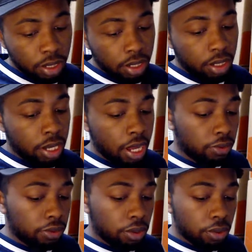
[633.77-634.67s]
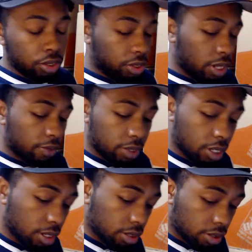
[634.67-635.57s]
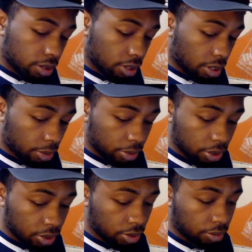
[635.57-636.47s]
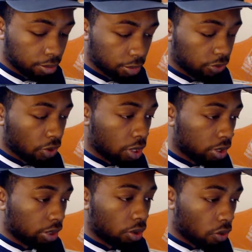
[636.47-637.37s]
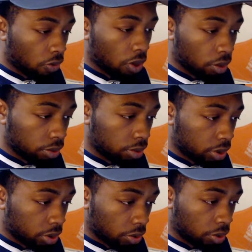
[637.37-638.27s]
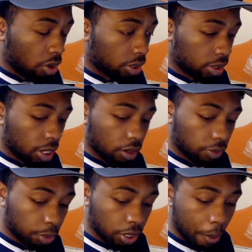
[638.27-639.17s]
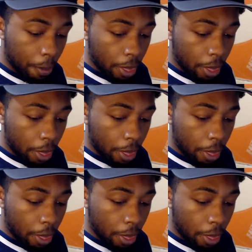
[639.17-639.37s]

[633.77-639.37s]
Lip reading: net of 276. I mean, just as far as like the overall, you know, yards he got off the punt.